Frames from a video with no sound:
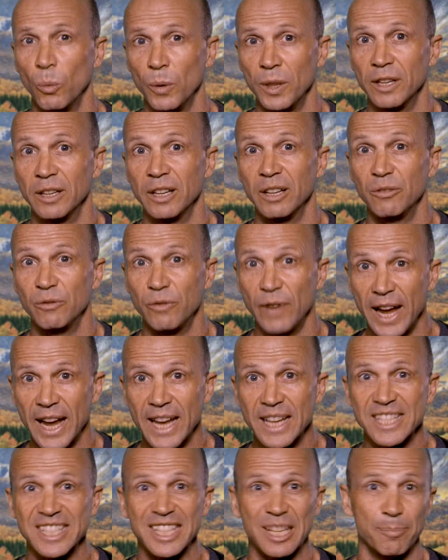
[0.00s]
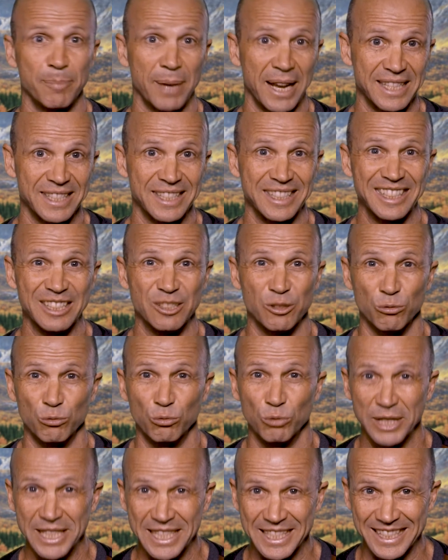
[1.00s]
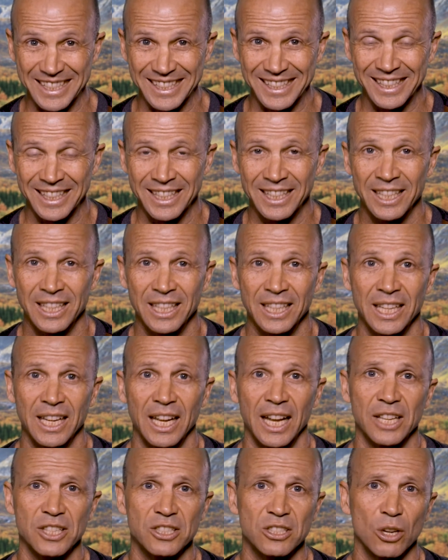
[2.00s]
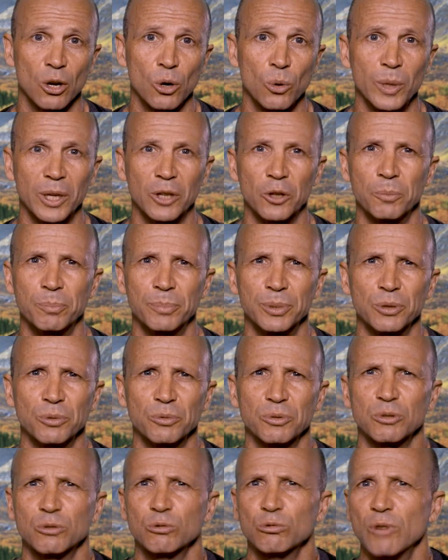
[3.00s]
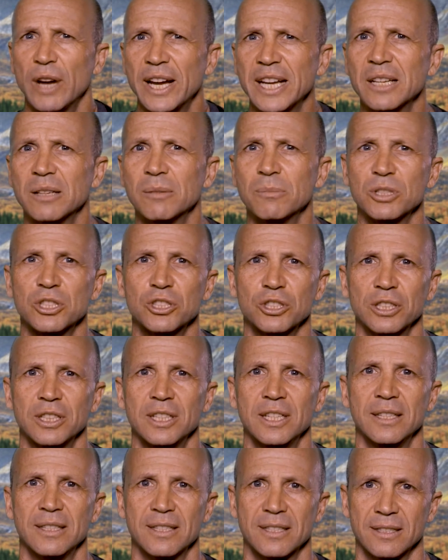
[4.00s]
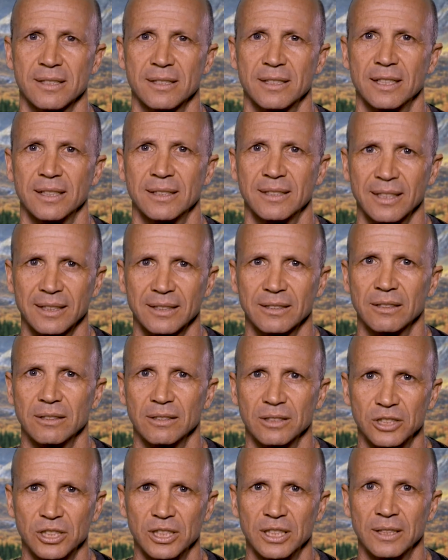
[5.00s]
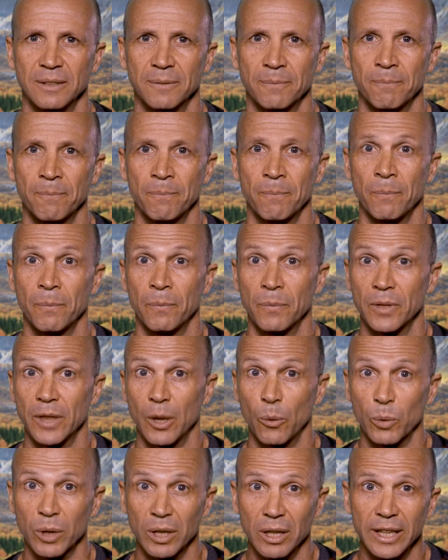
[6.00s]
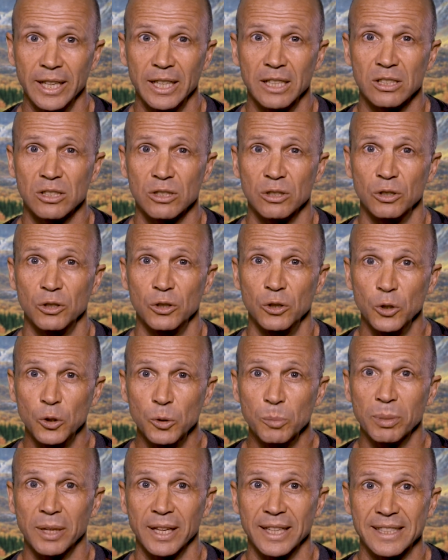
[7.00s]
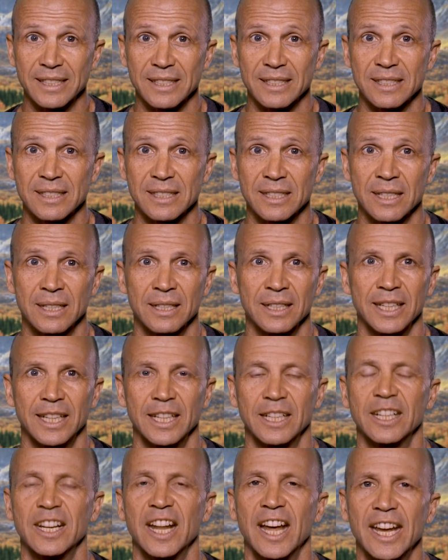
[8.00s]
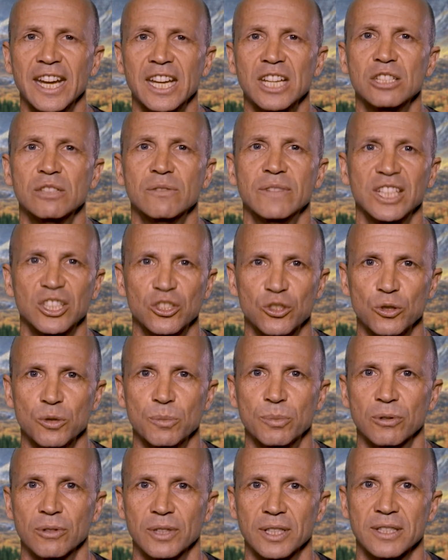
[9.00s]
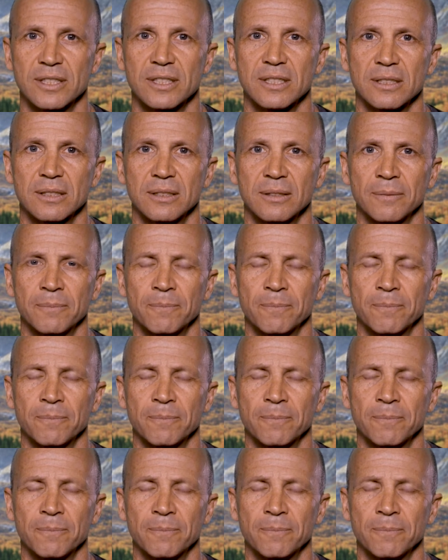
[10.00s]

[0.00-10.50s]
with an advanced capacity to reason, and so we could build great machines and technology that would lead us to new places in an age of exuberance.